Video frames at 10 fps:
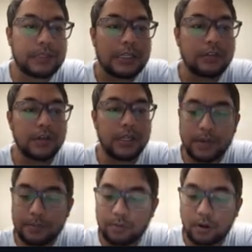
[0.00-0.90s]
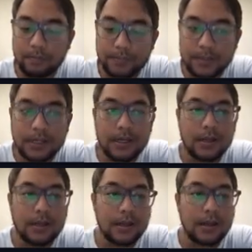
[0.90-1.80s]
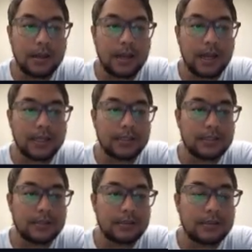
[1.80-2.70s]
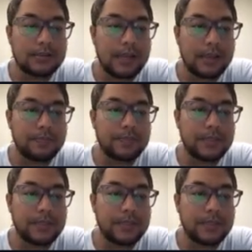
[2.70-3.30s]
So in my prompt, I type